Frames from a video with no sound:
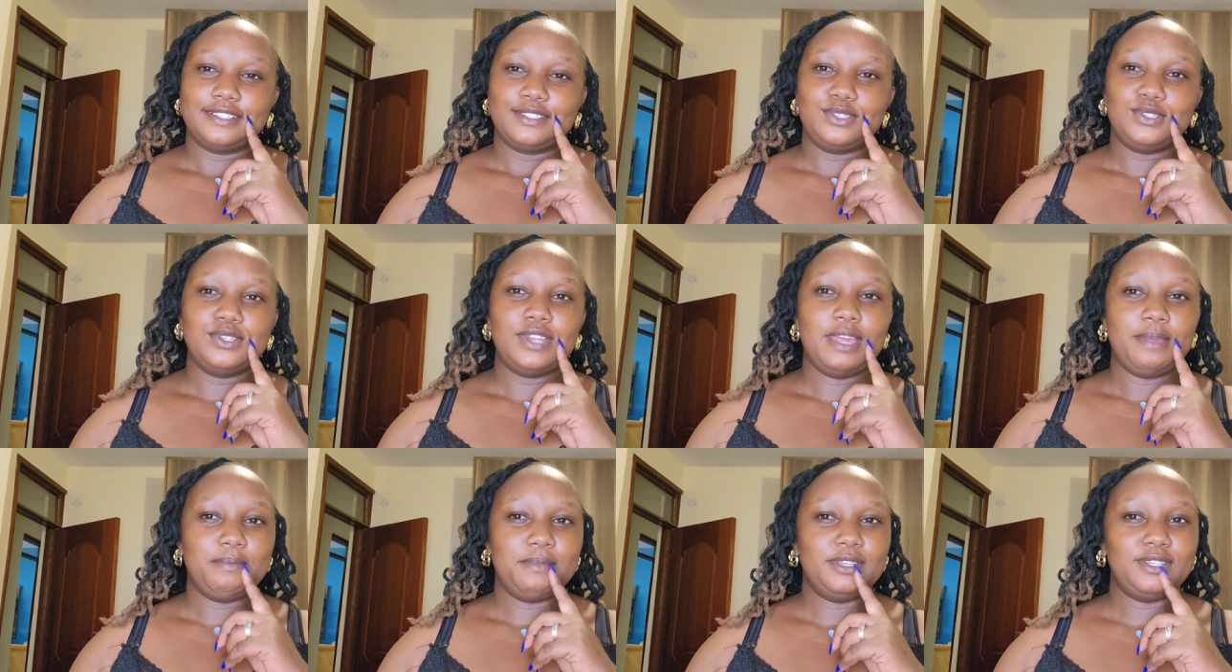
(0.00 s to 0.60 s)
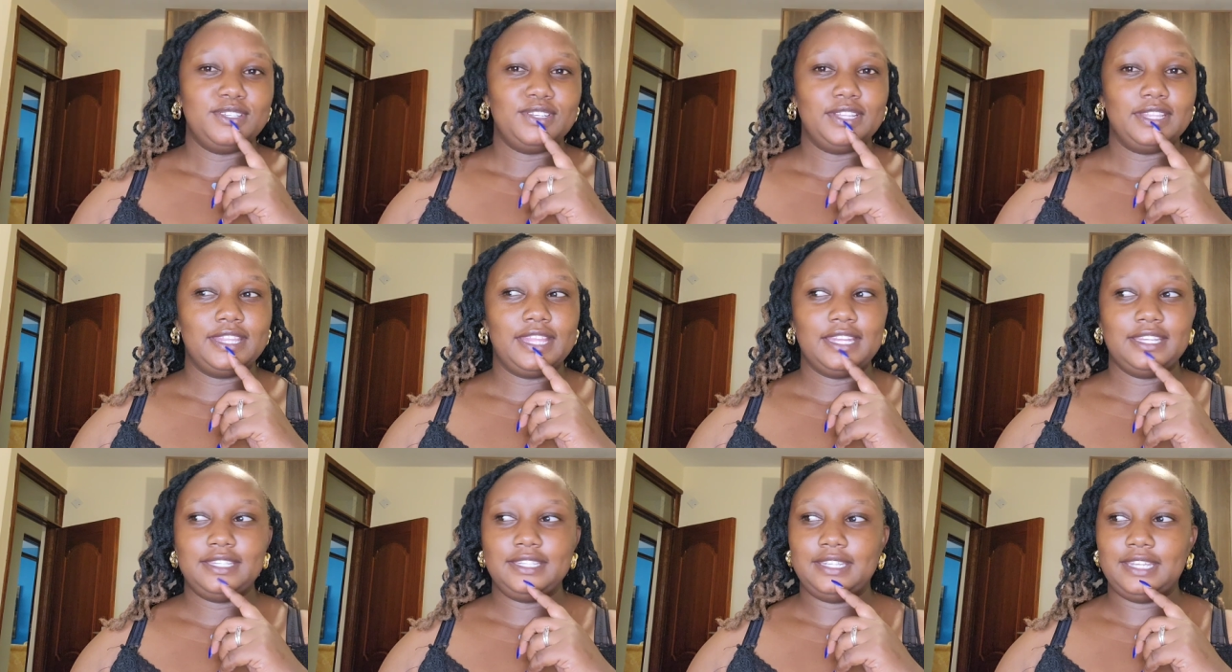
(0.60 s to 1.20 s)
should I mention
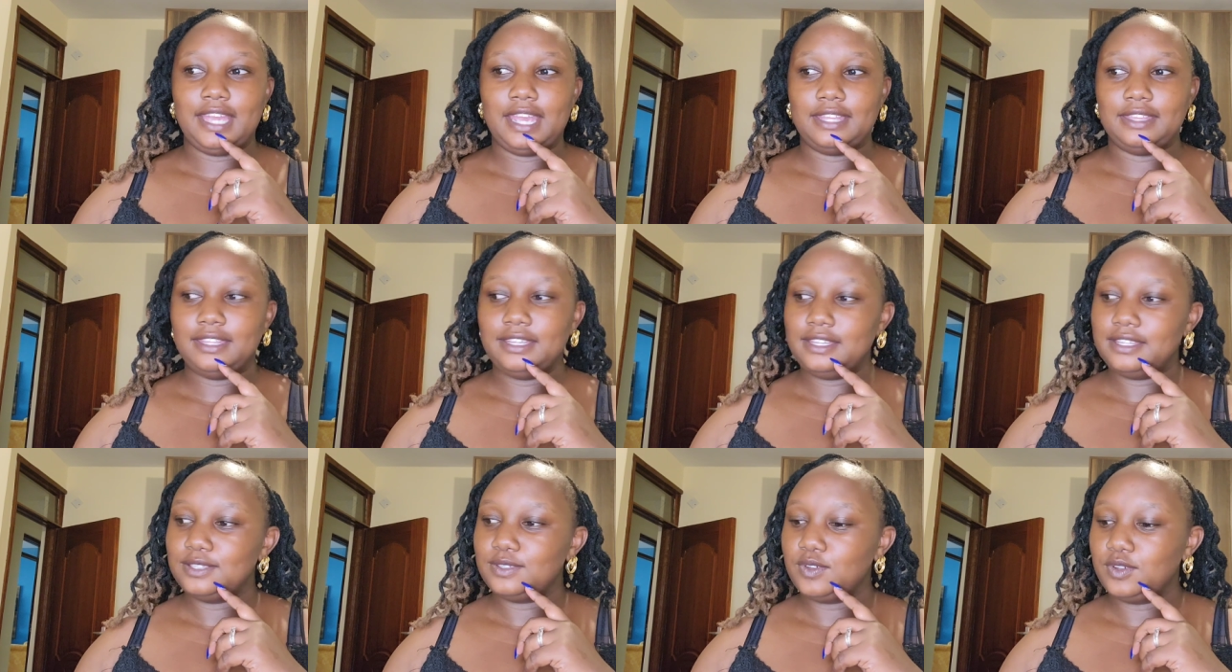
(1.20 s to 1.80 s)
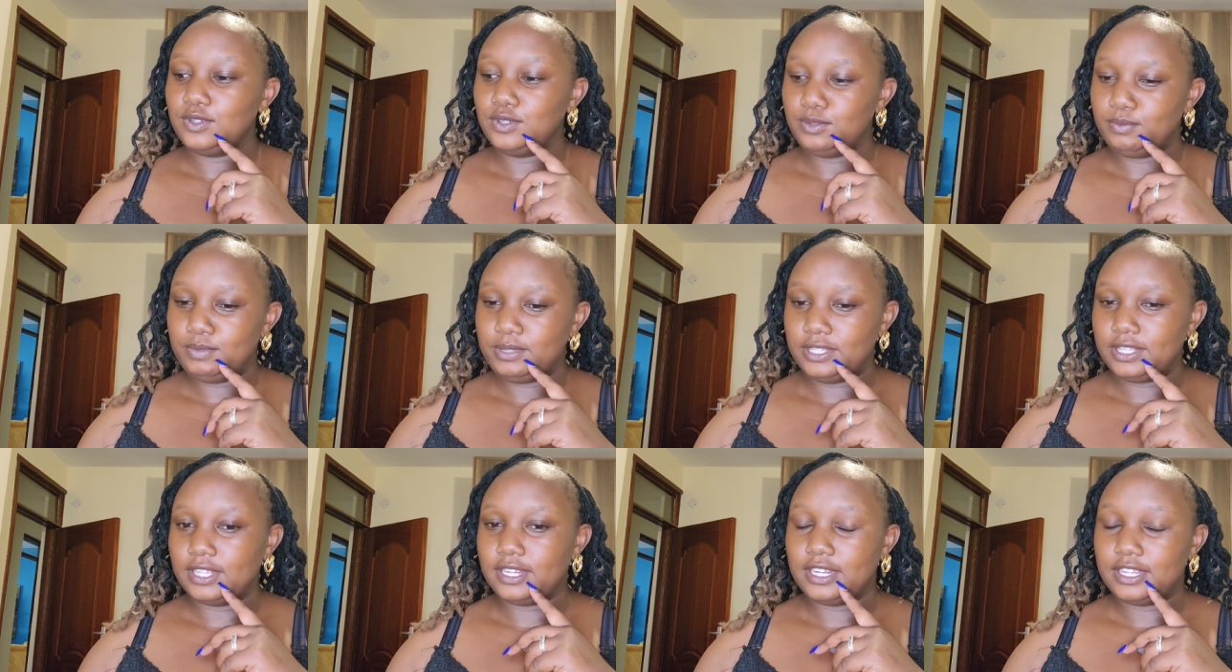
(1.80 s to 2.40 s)
that here? I think it's going to
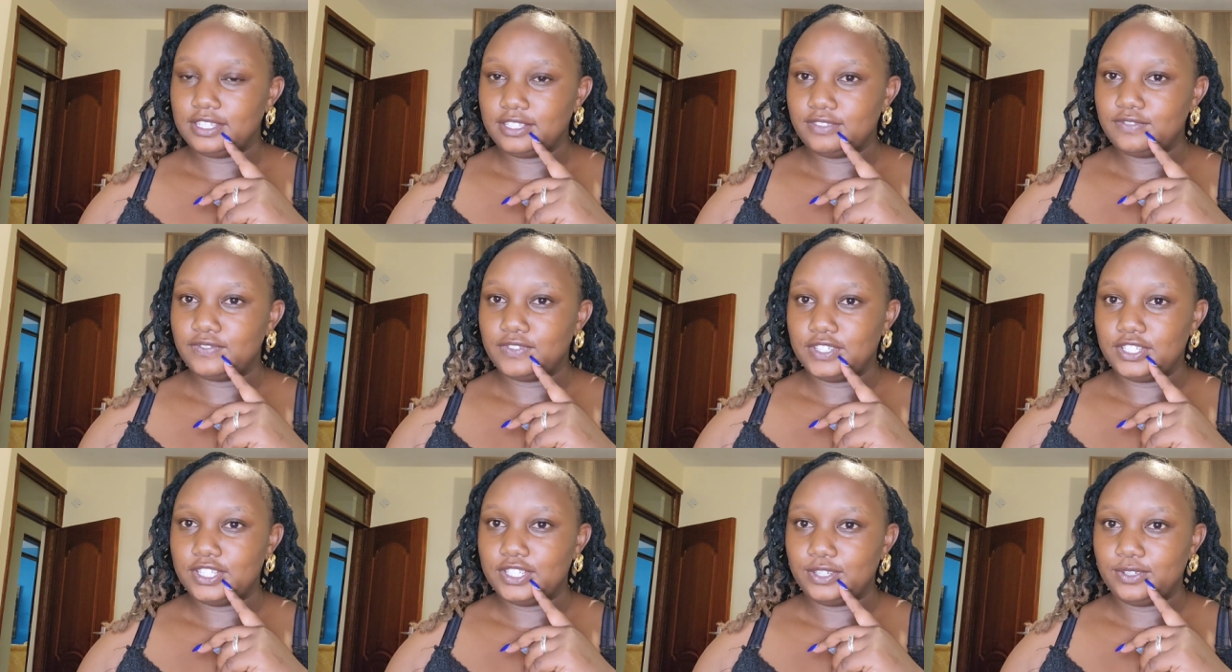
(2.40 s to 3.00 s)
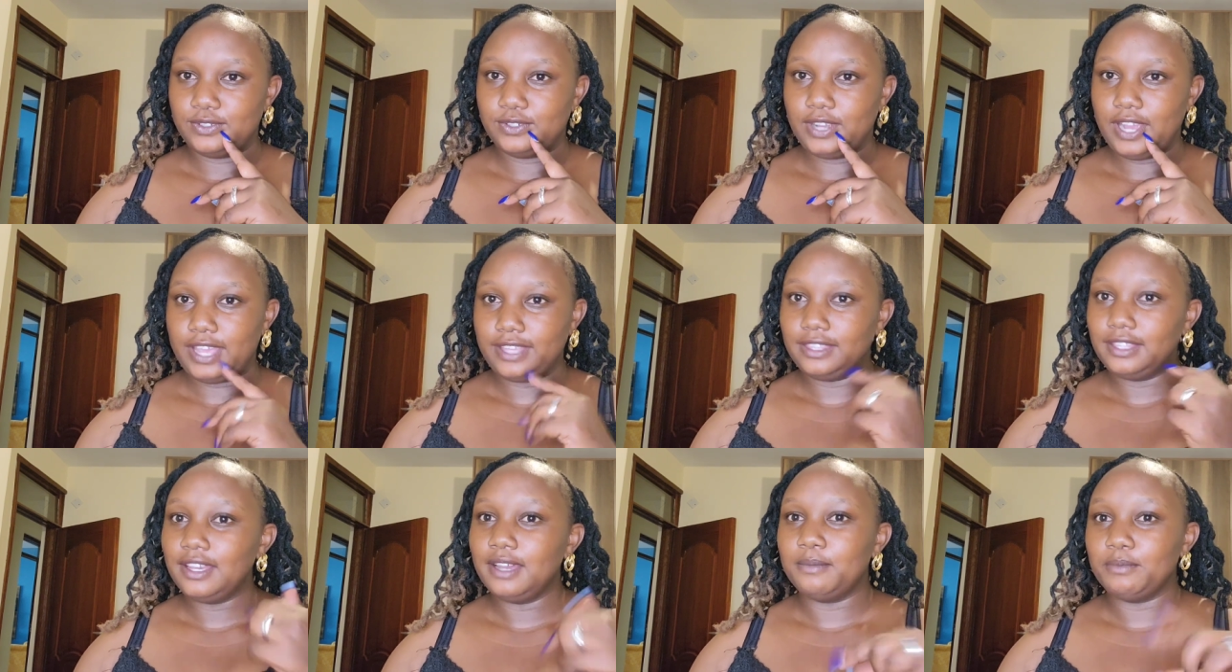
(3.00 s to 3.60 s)
be in the next video.
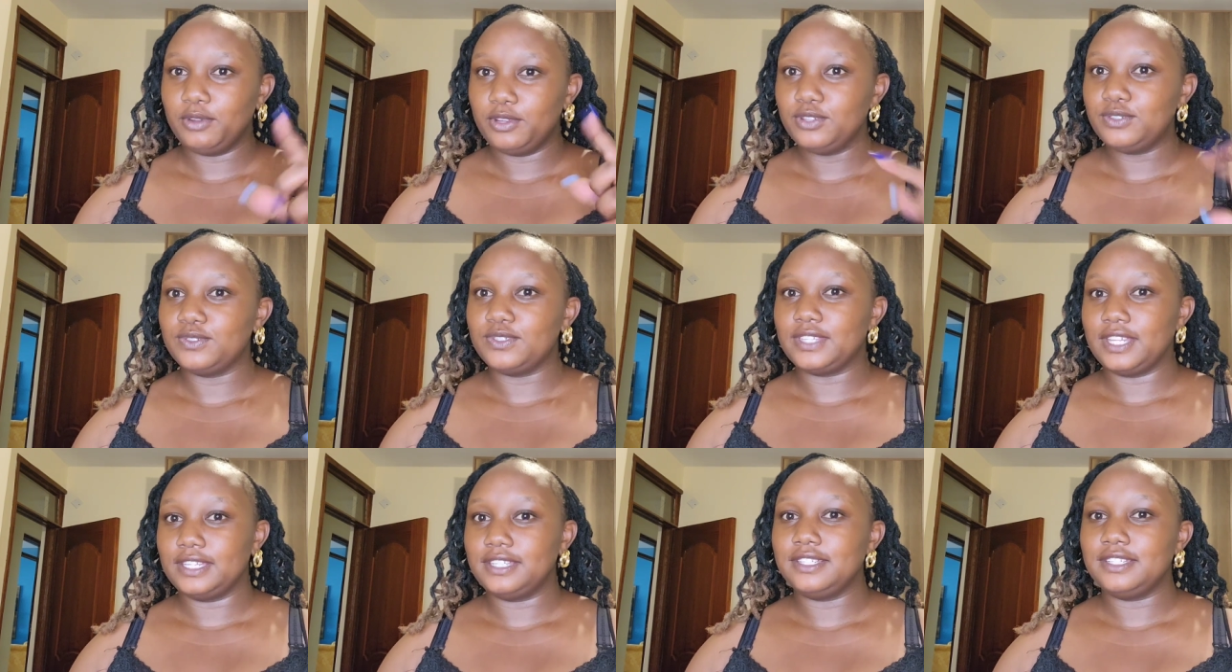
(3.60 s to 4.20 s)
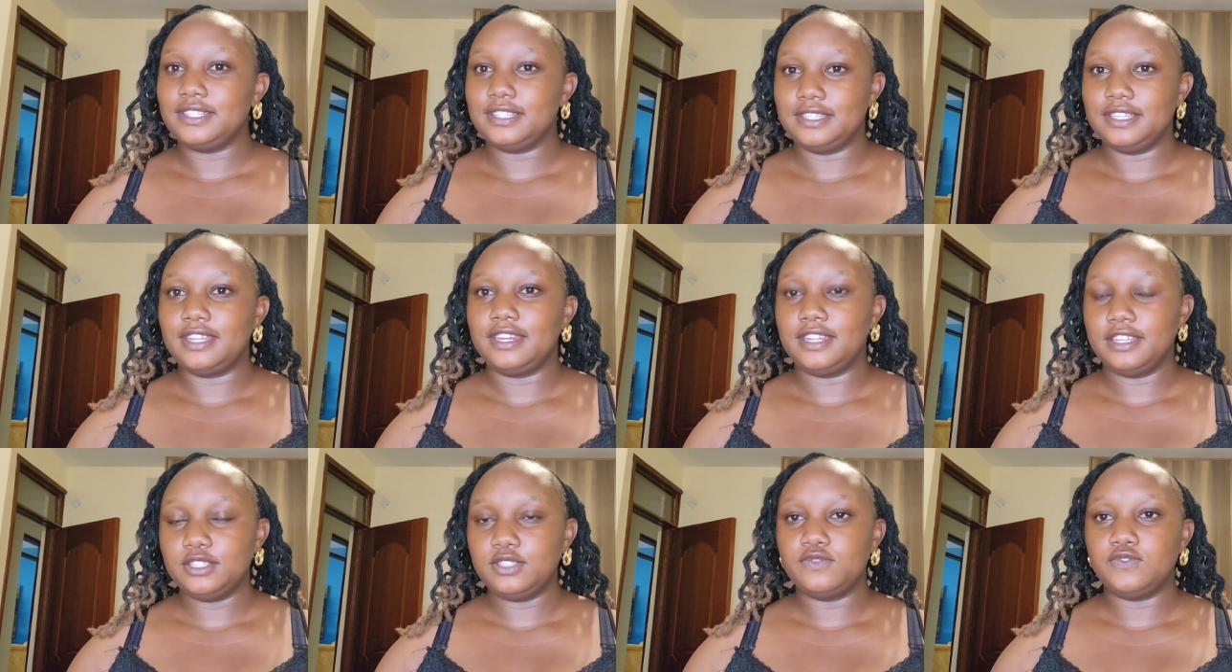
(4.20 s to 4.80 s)
I think I'm going to start it in
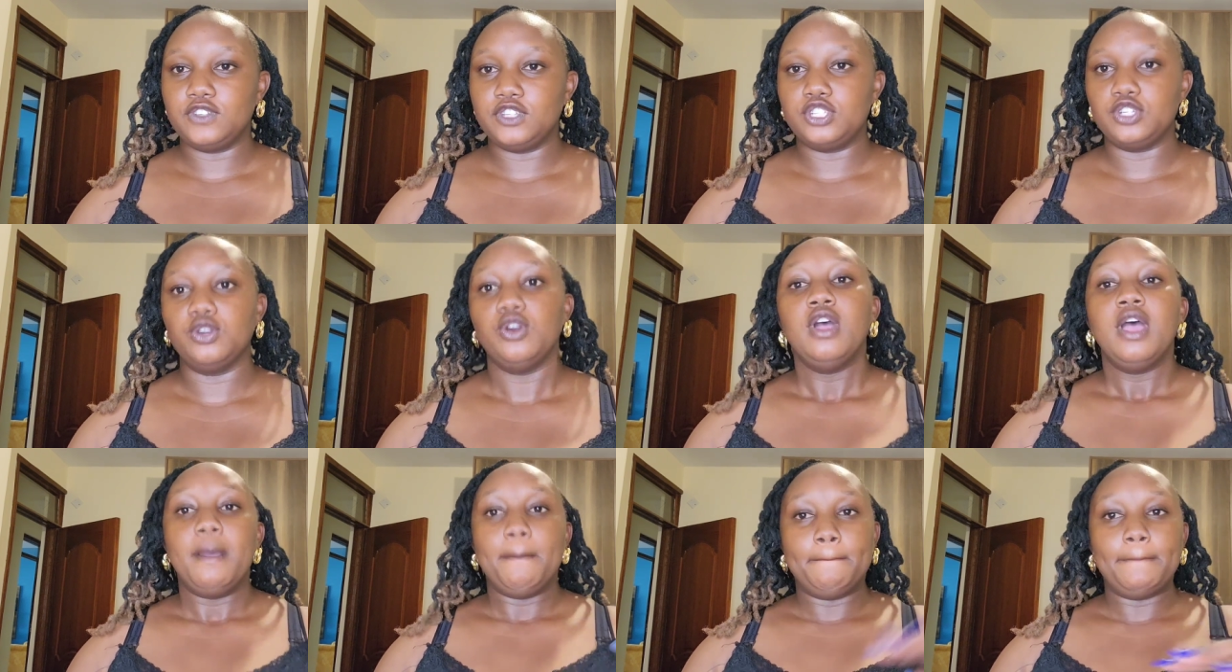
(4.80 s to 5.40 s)
the next video.